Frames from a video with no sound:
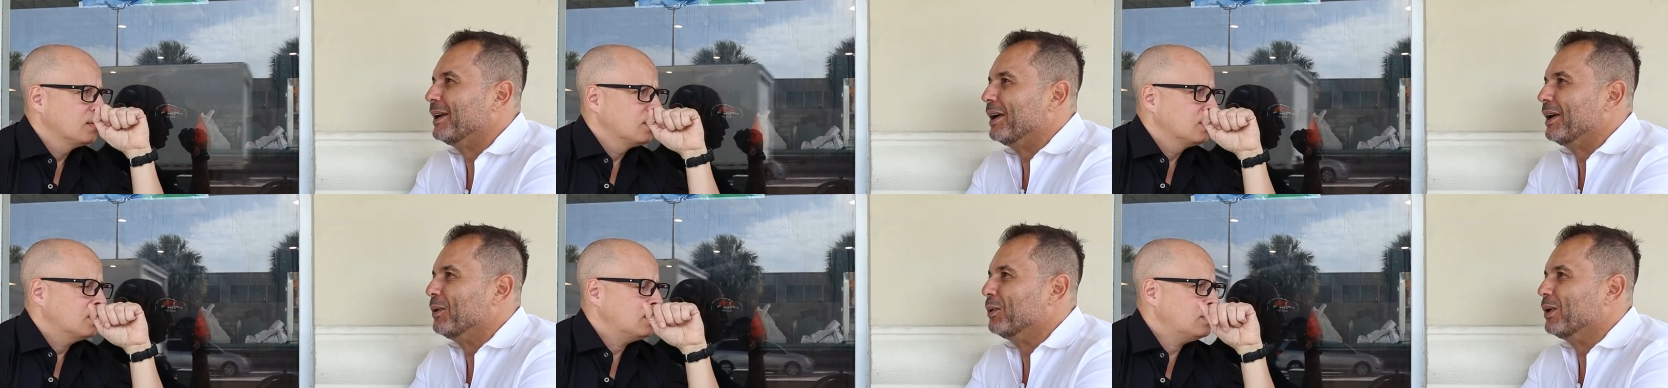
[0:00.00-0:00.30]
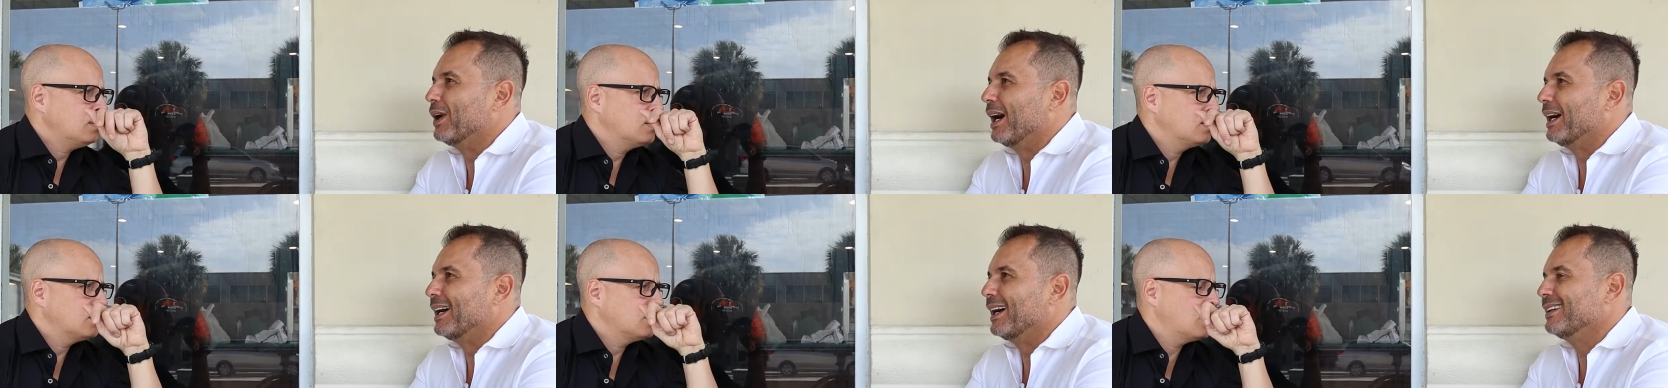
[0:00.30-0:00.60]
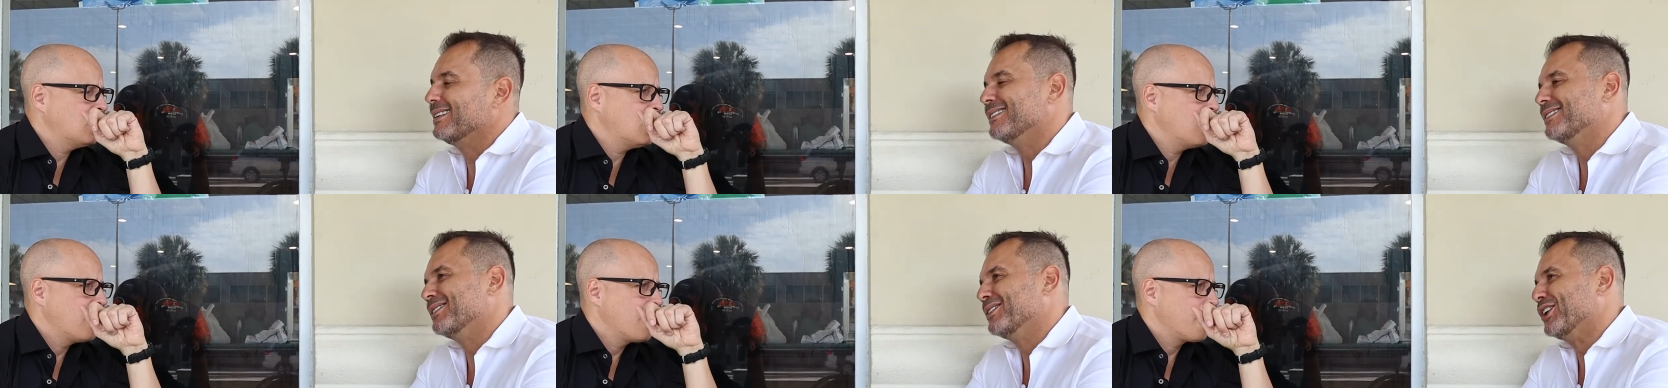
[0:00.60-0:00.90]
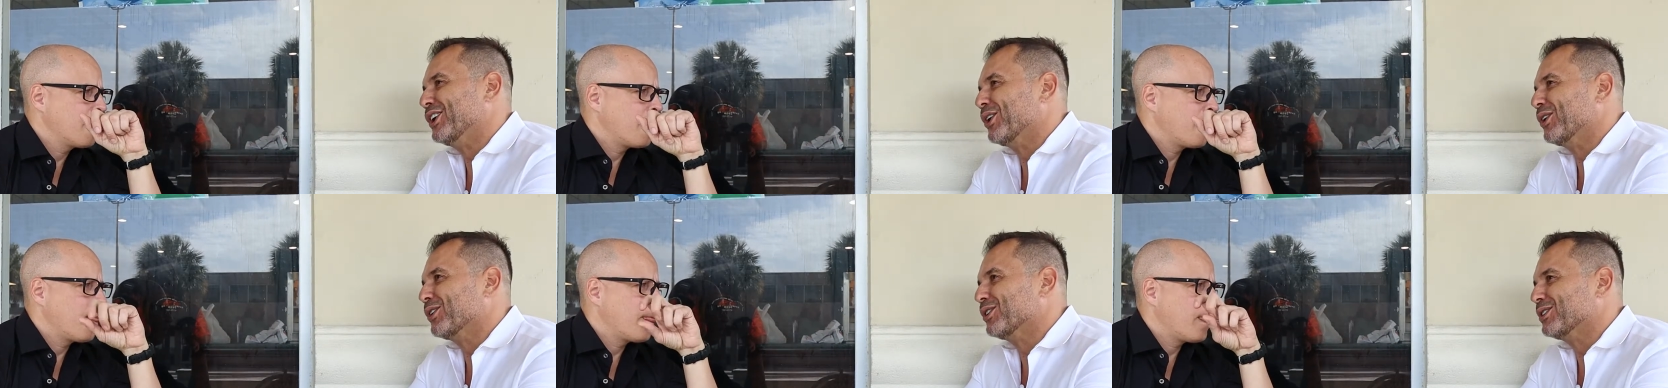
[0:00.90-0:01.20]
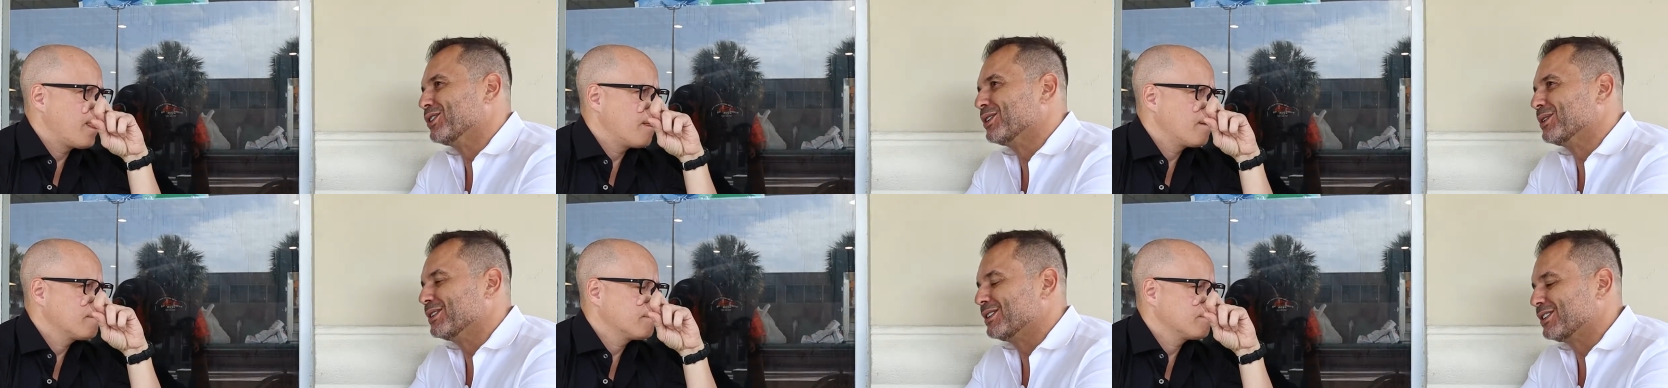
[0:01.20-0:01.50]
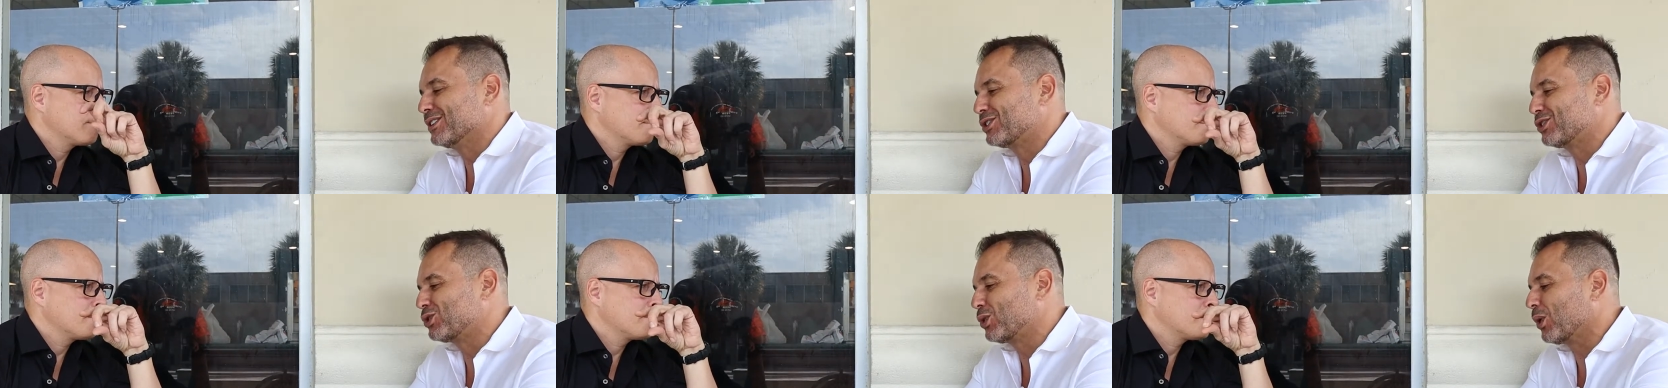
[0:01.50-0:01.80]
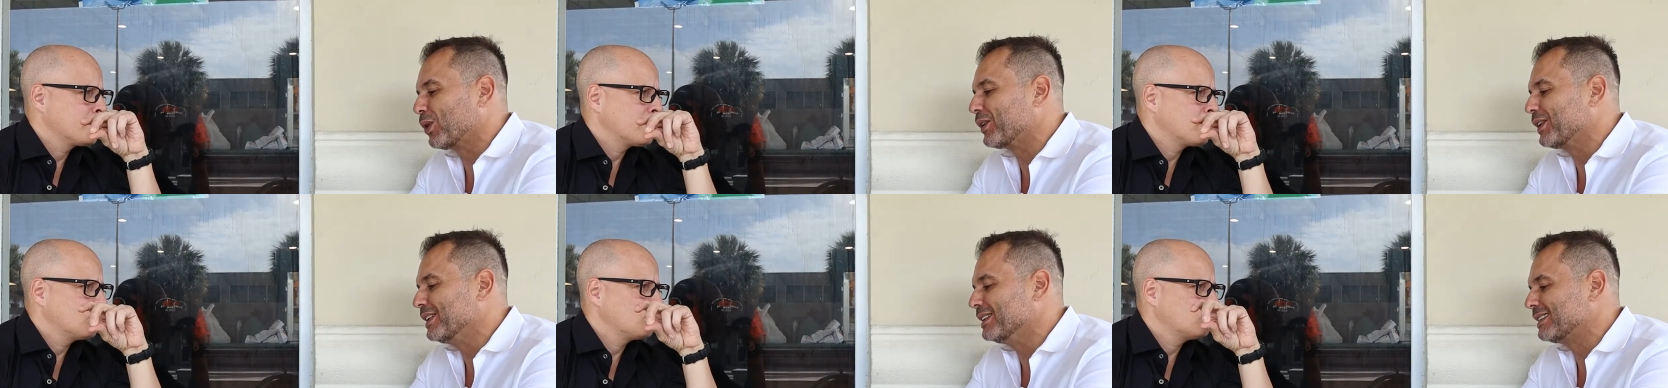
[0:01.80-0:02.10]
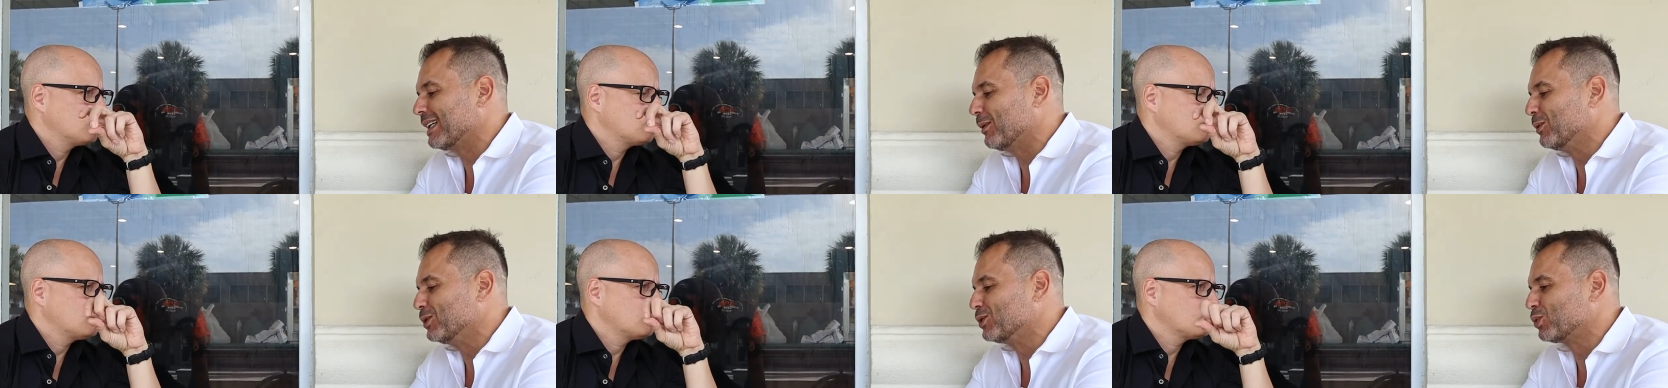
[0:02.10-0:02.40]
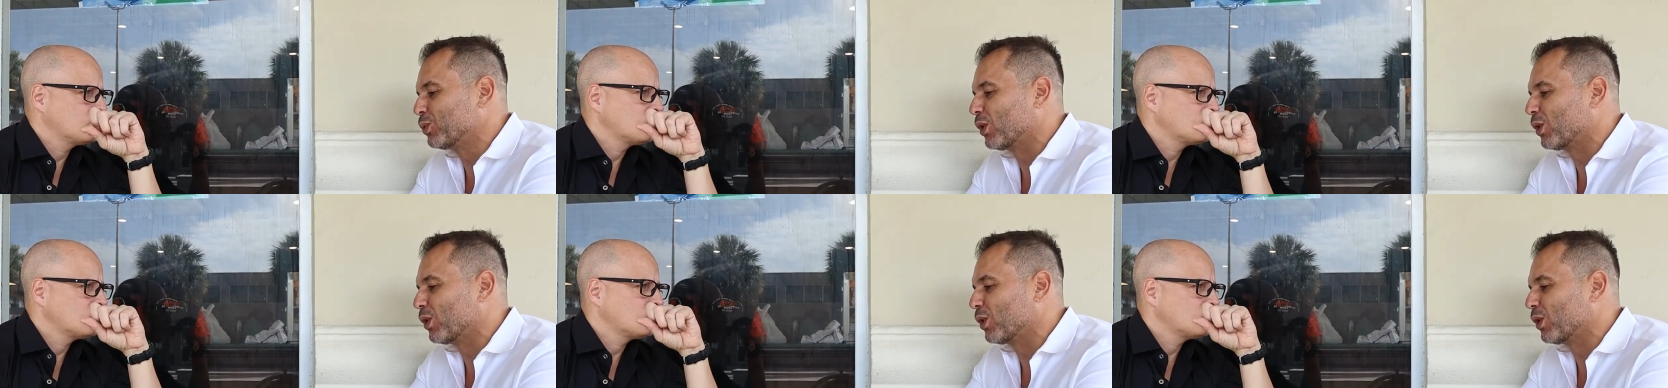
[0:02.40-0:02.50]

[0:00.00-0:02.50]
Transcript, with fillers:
Speaker 1: it. it, it I, you know, the, the, the story is I was